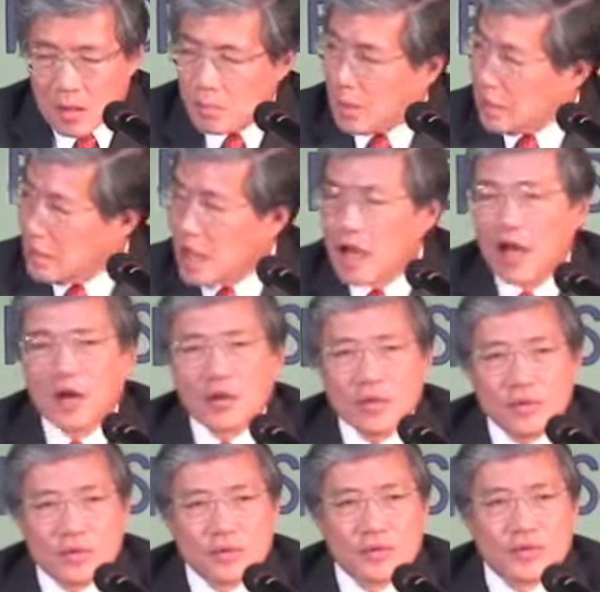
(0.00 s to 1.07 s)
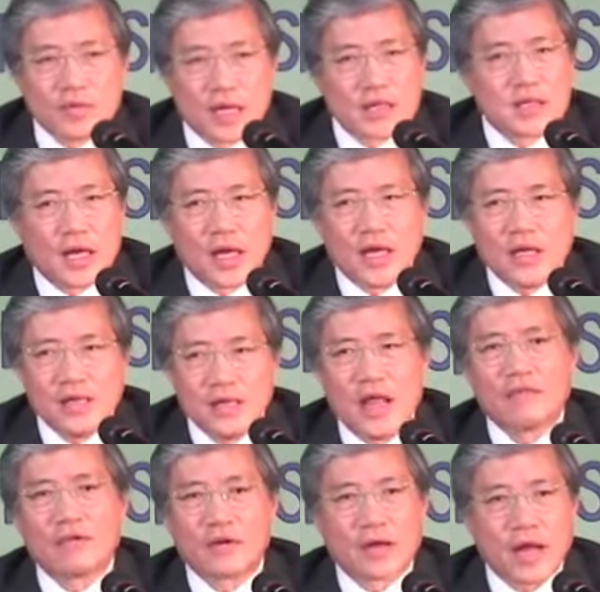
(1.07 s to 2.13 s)
But now they're saying
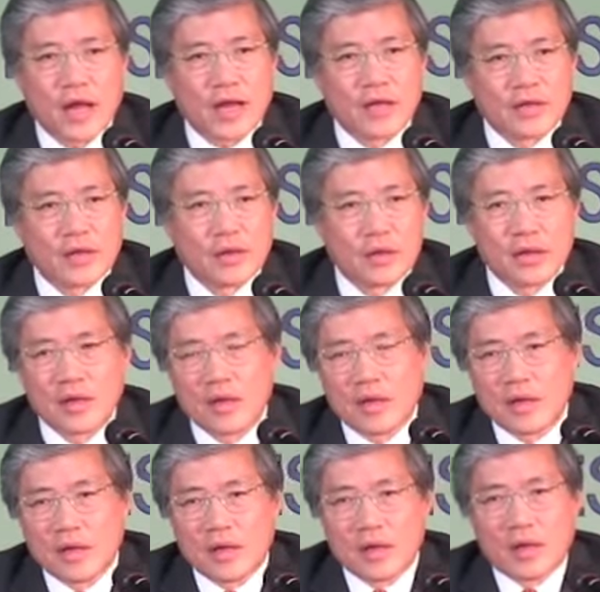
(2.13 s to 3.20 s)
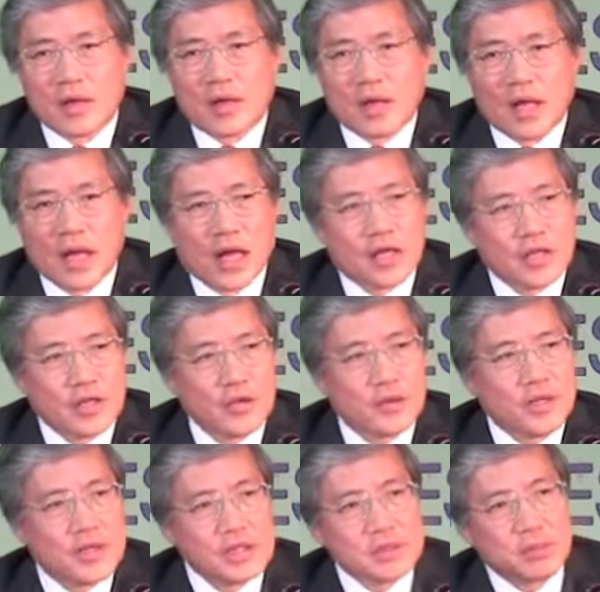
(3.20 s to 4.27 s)
never again. And
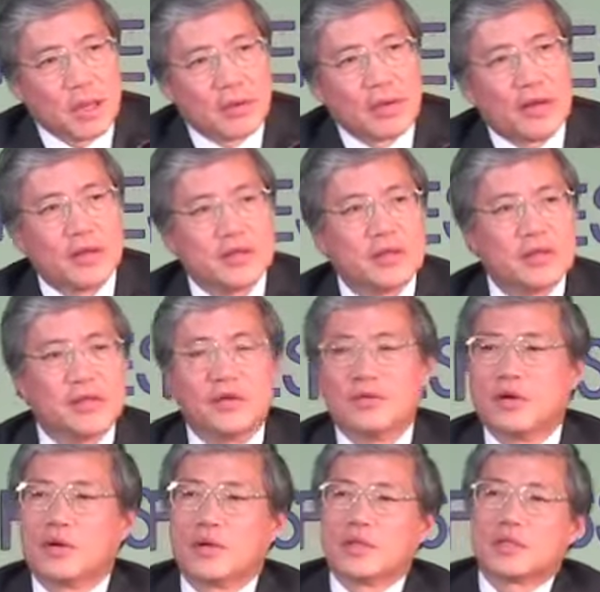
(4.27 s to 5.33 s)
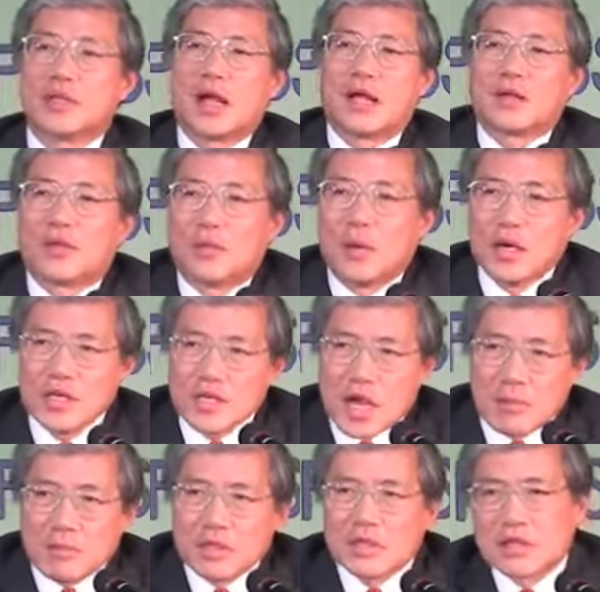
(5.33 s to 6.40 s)
during this period, you notice that one
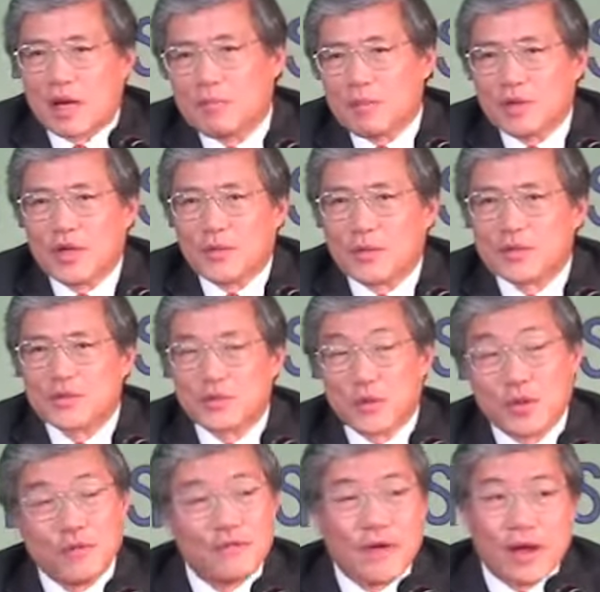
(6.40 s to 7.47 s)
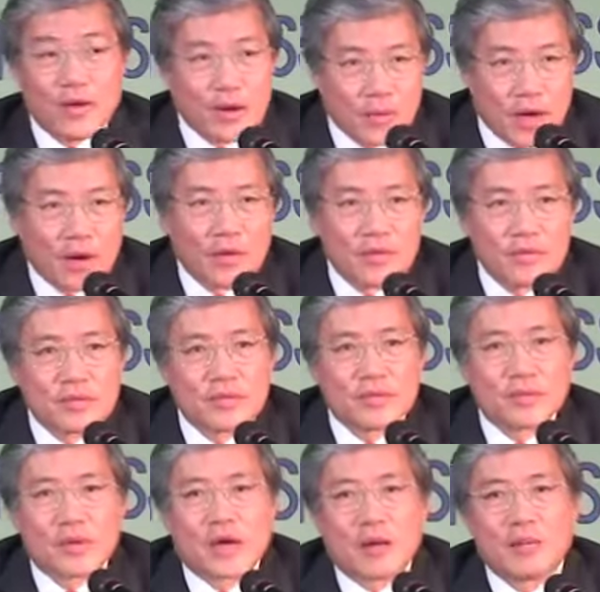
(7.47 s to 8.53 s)
Japanese company was doing very well,
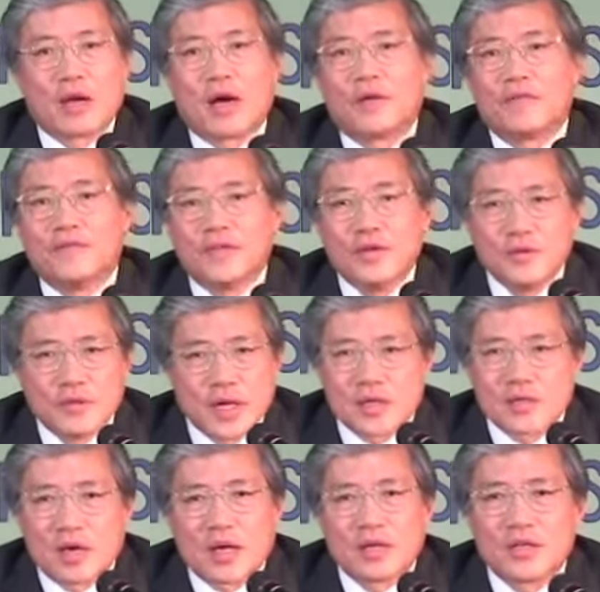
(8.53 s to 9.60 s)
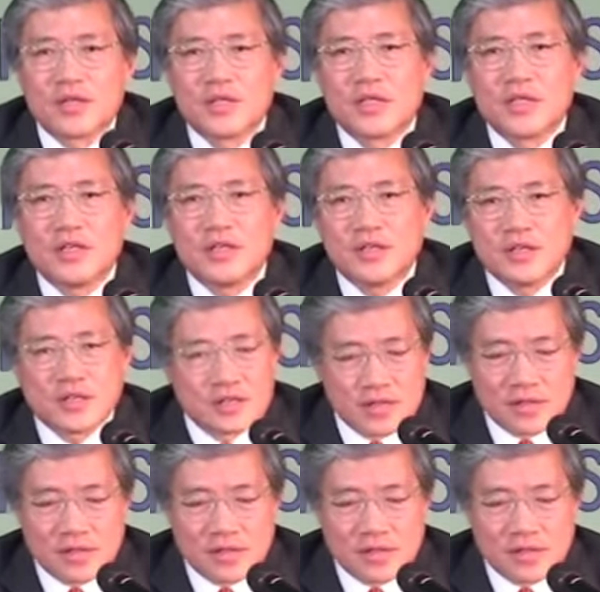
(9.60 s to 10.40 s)
coming off new technology